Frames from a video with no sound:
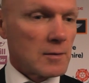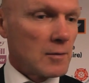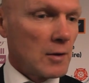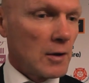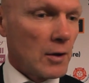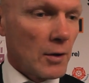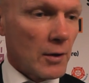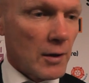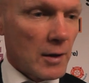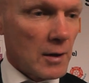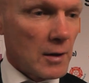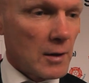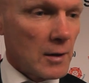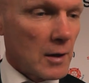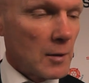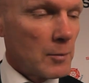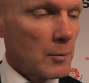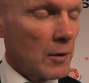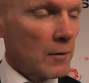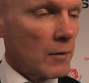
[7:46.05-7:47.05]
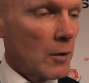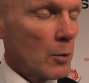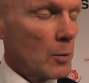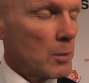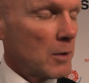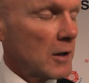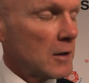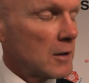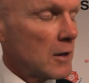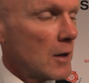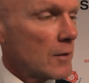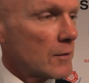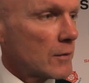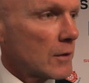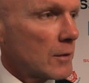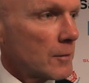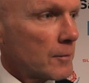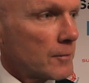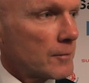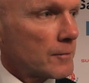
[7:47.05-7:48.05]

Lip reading: you know, than before we played Dartford.